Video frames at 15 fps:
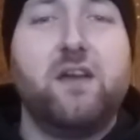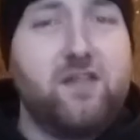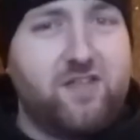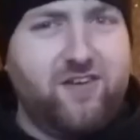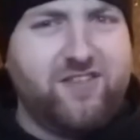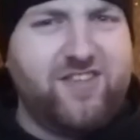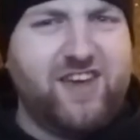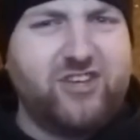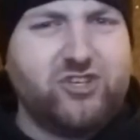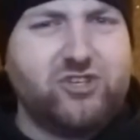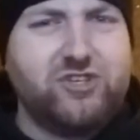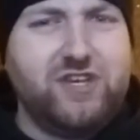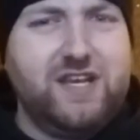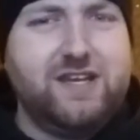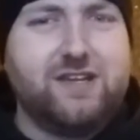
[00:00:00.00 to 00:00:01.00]

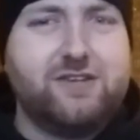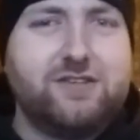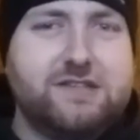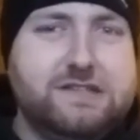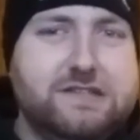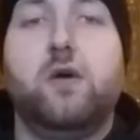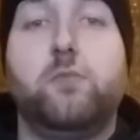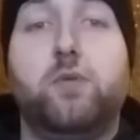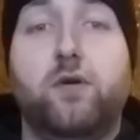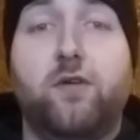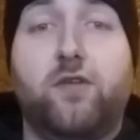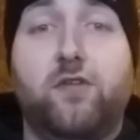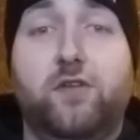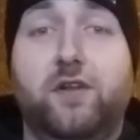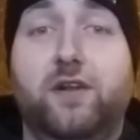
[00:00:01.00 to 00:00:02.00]
Citation needed.
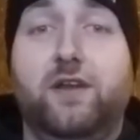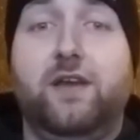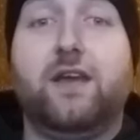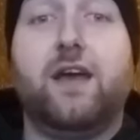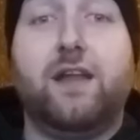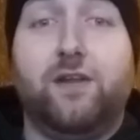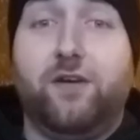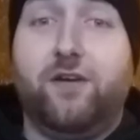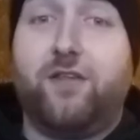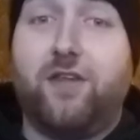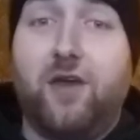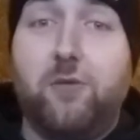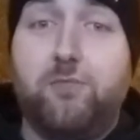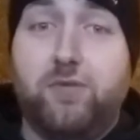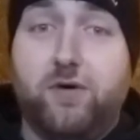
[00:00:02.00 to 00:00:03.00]
Personally, and I
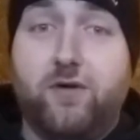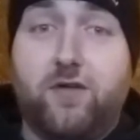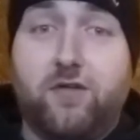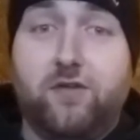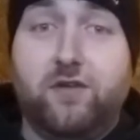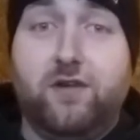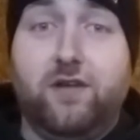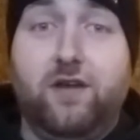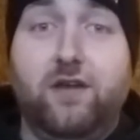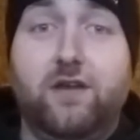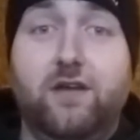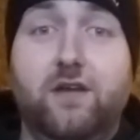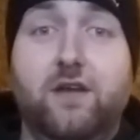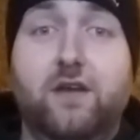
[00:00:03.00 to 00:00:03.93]
say personally,